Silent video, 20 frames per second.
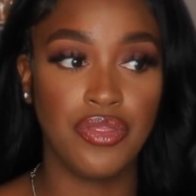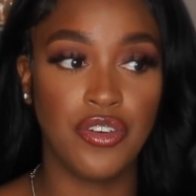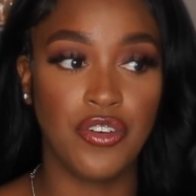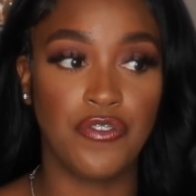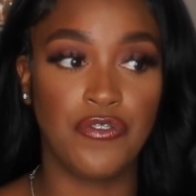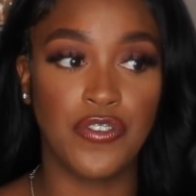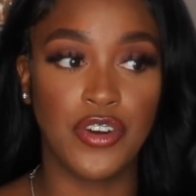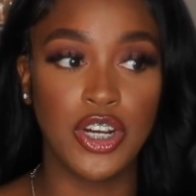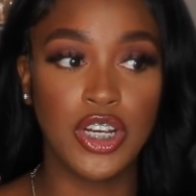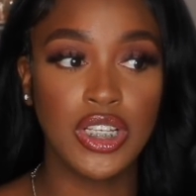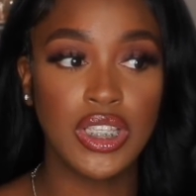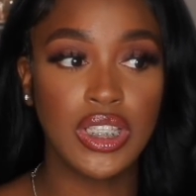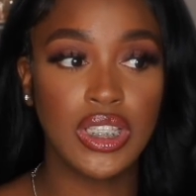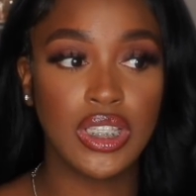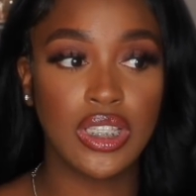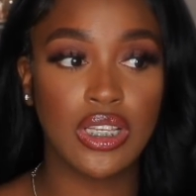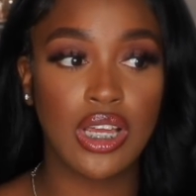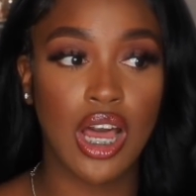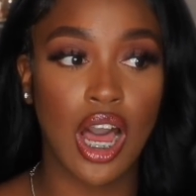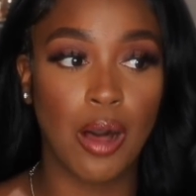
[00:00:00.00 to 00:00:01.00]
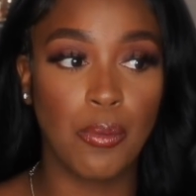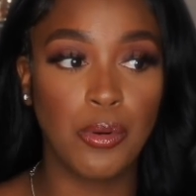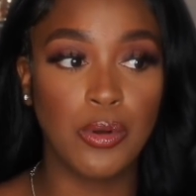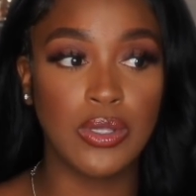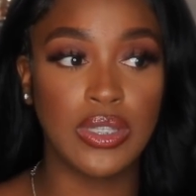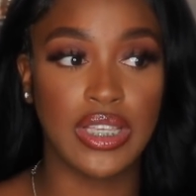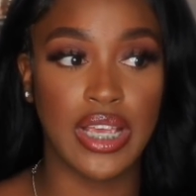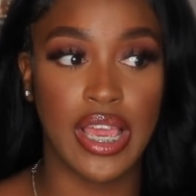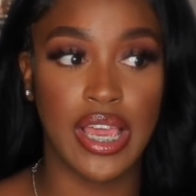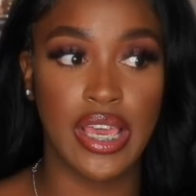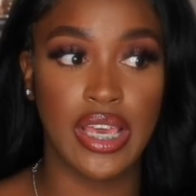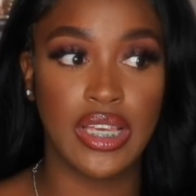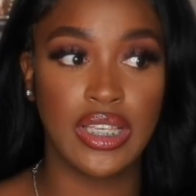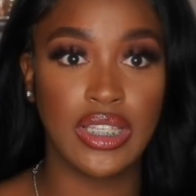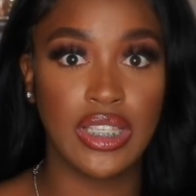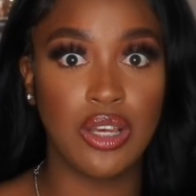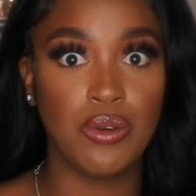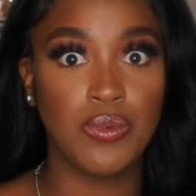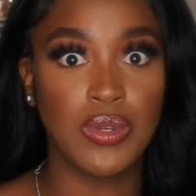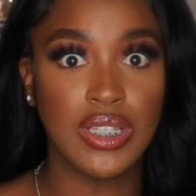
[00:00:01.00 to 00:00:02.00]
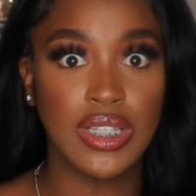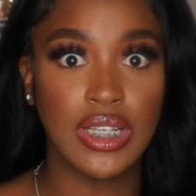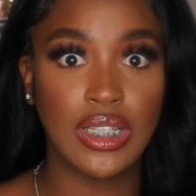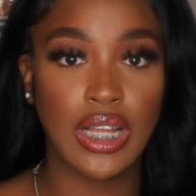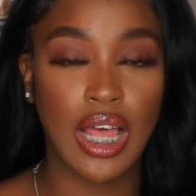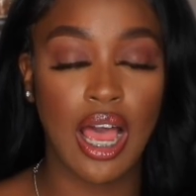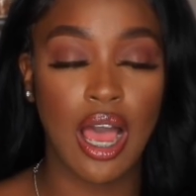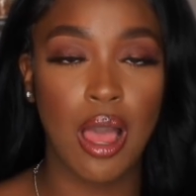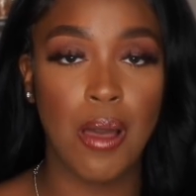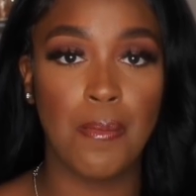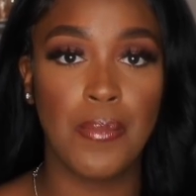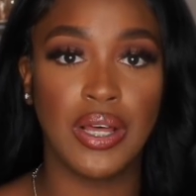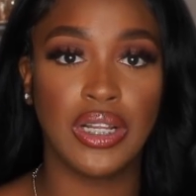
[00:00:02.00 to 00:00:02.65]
The first couple days it was a lot,